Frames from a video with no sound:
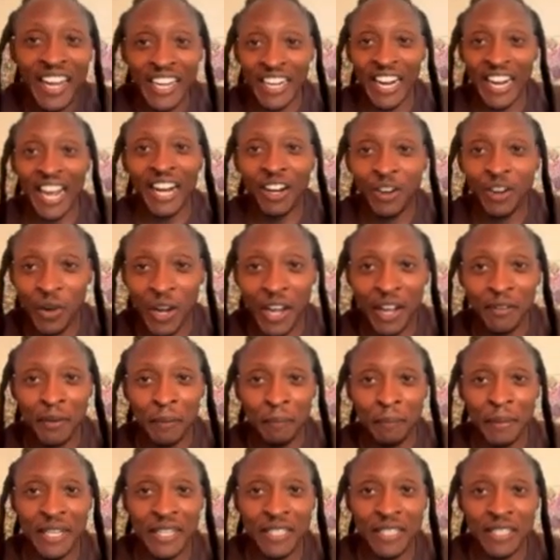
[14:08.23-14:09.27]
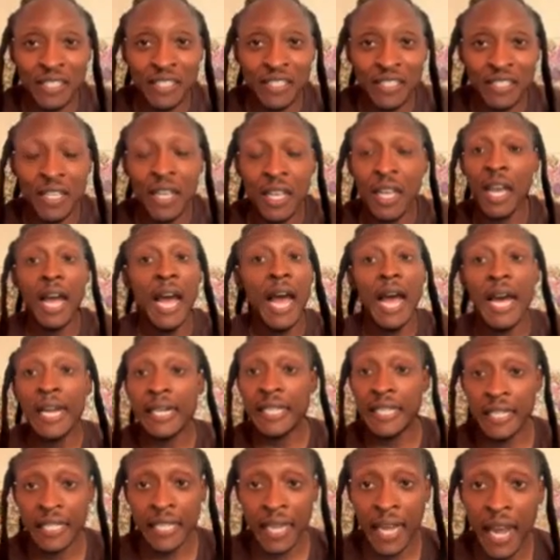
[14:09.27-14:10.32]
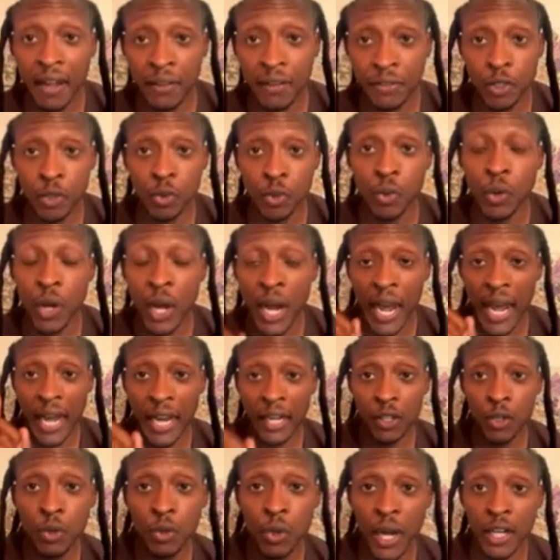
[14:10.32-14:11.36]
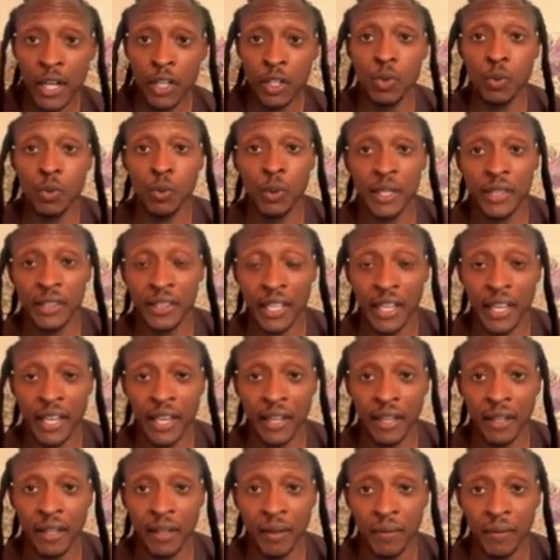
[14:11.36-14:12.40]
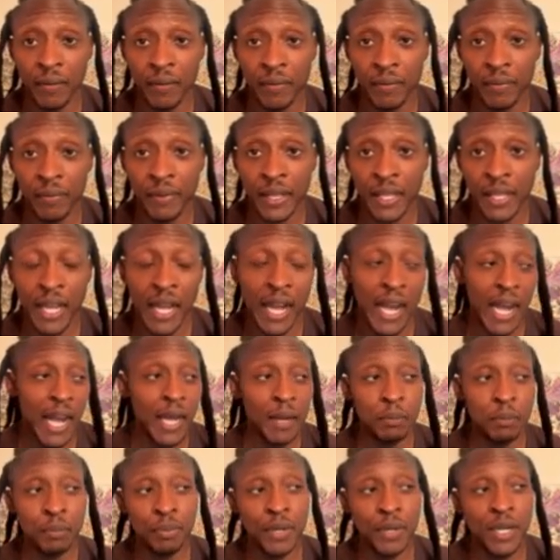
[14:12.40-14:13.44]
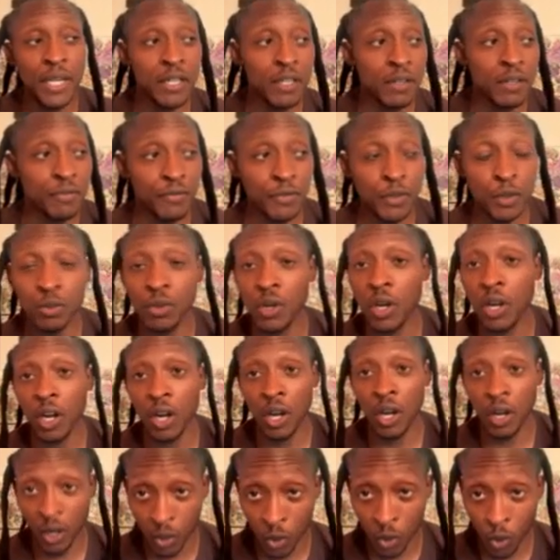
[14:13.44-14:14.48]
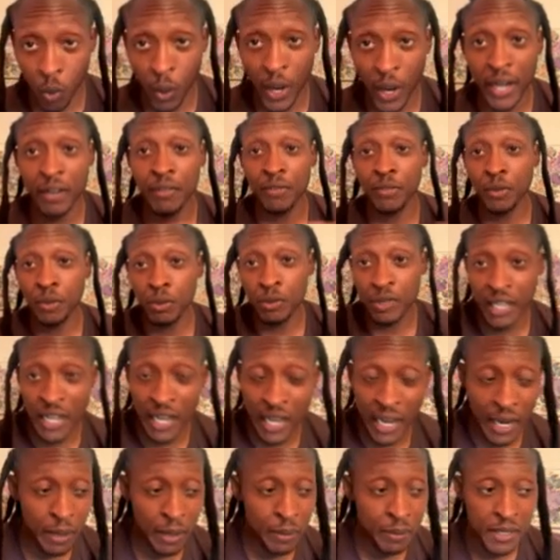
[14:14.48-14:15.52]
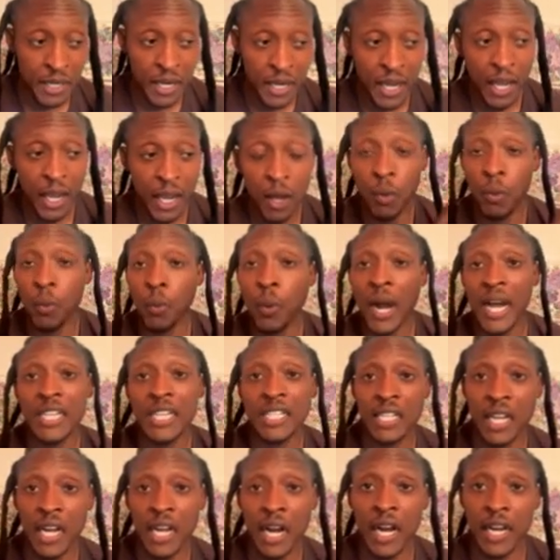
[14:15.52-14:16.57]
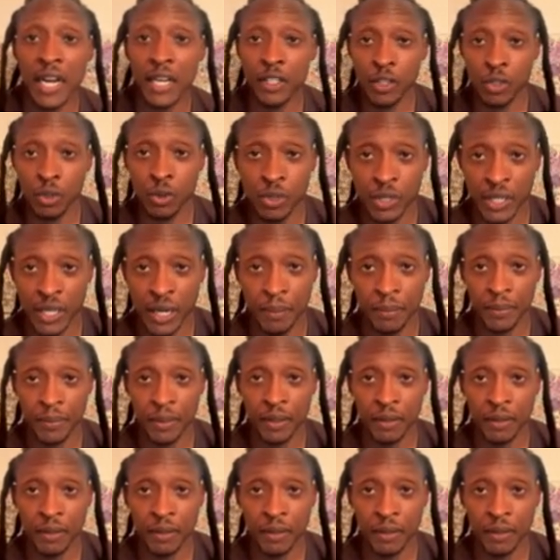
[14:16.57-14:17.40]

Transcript: and I don't have the pieces? I didn't have to. I knew how to do one thing. I prayed quite a few times and watched God do something.